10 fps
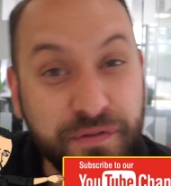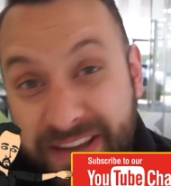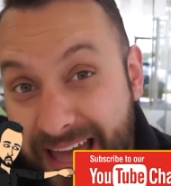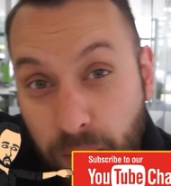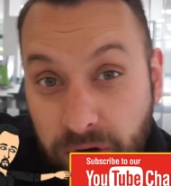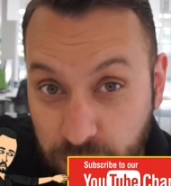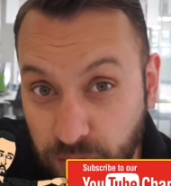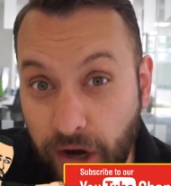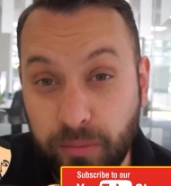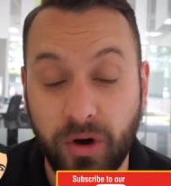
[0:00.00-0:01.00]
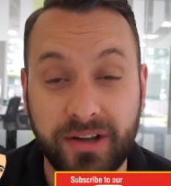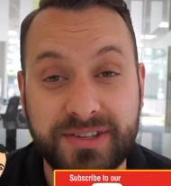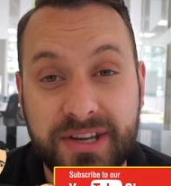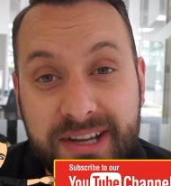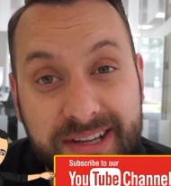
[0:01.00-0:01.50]
Forget what you don't
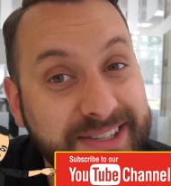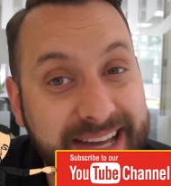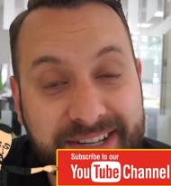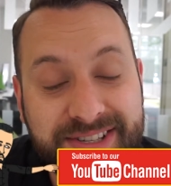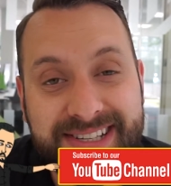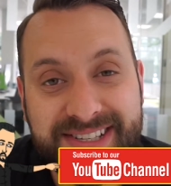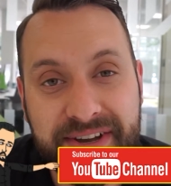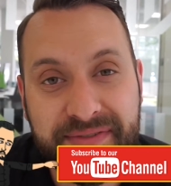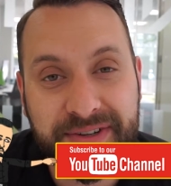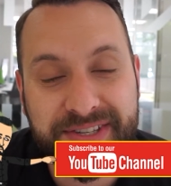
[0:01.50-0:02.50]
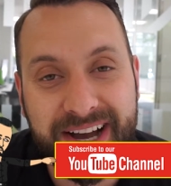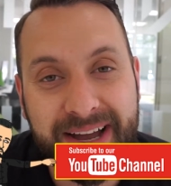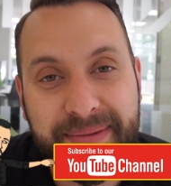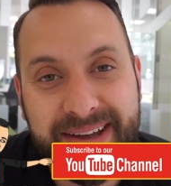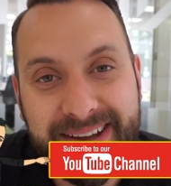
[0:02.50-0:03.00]
want, because that doesn't deserve your
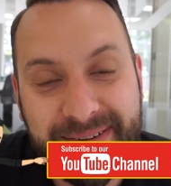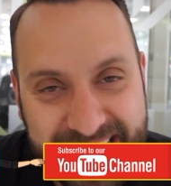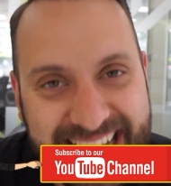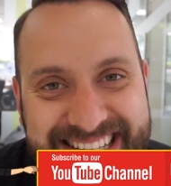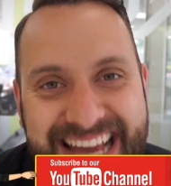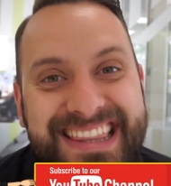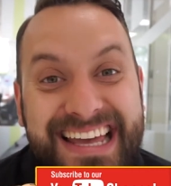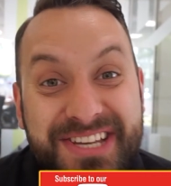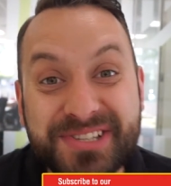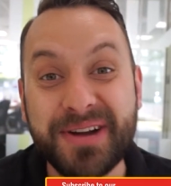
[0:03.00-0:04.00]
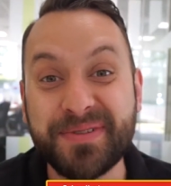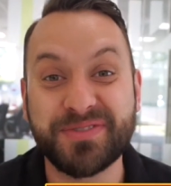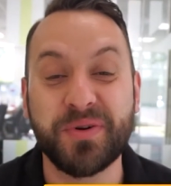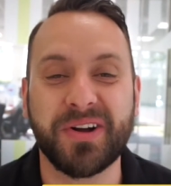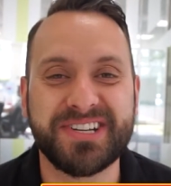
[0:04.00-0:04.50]
time. With that said, thank you so
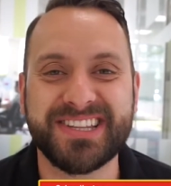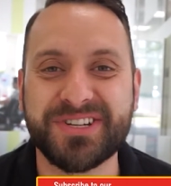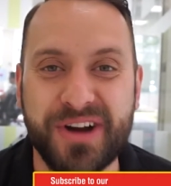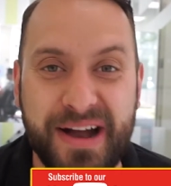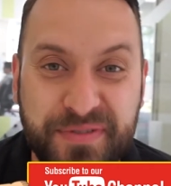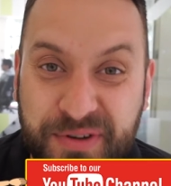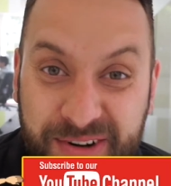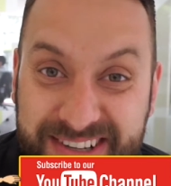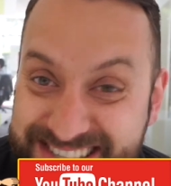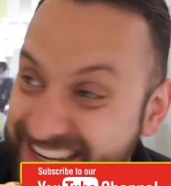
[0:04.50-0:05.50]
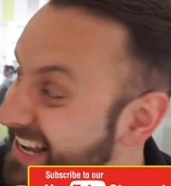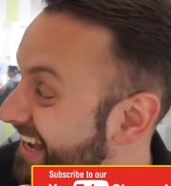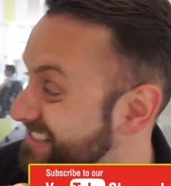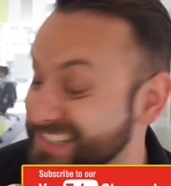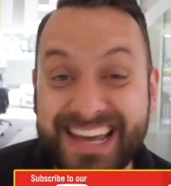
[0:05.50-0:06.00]
much for watching The Drive, of course.
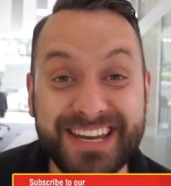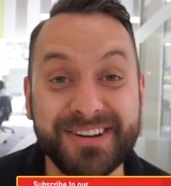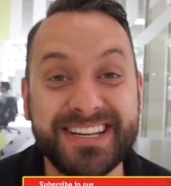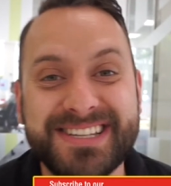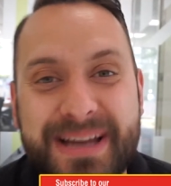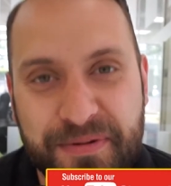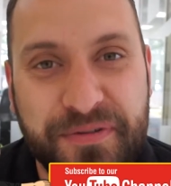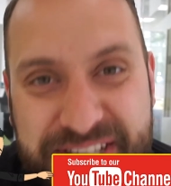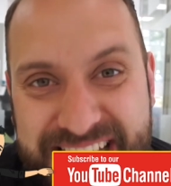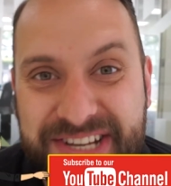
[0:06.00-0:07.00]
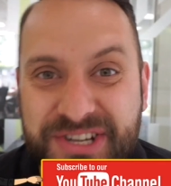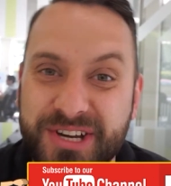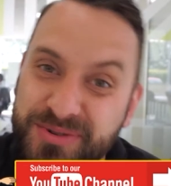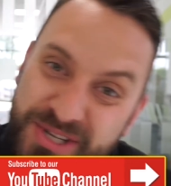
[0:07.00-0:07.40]
As I say, you're in Internet Profits HQ.